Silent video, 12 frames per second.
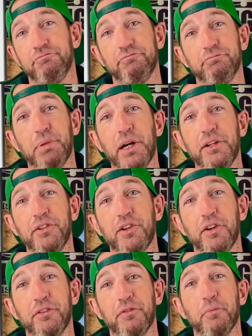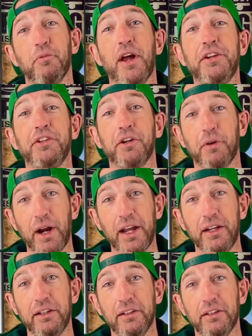button turn from red to
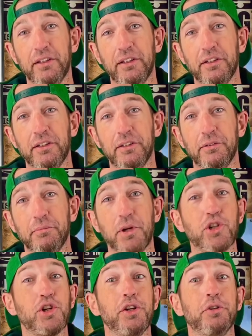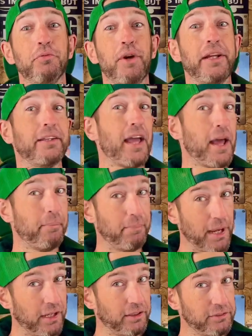gray, make sure you ring that
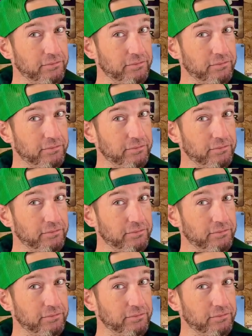bell,